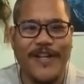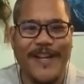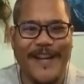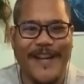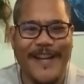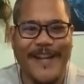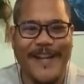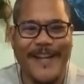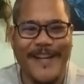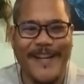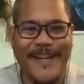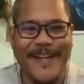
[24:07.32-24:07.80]

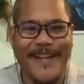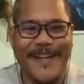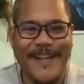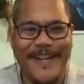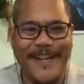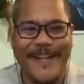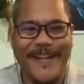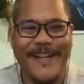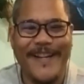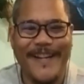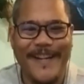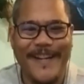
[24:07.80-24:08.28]

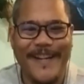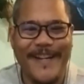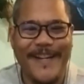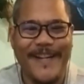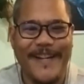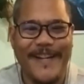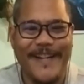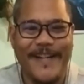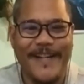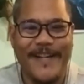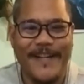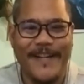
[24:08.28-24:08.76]

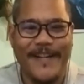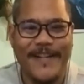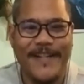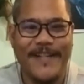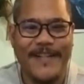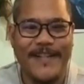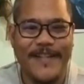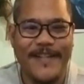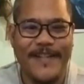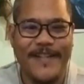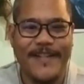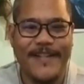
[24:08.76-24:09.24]

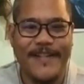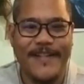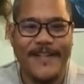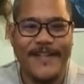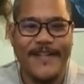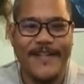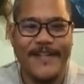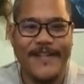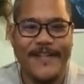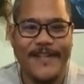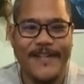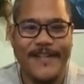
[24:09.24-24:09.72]

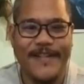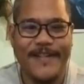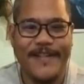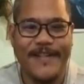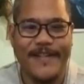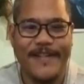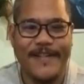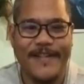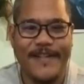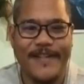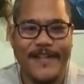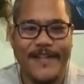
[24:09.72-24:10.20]

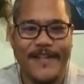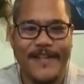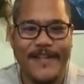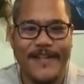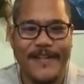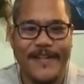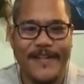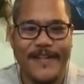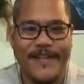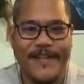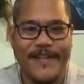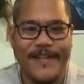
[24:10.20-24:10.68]

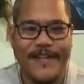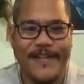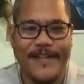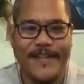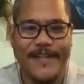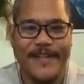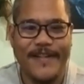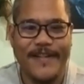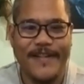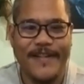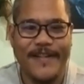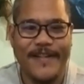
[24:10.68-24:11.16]

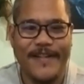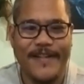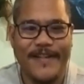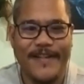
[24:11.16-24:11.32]
[no speech]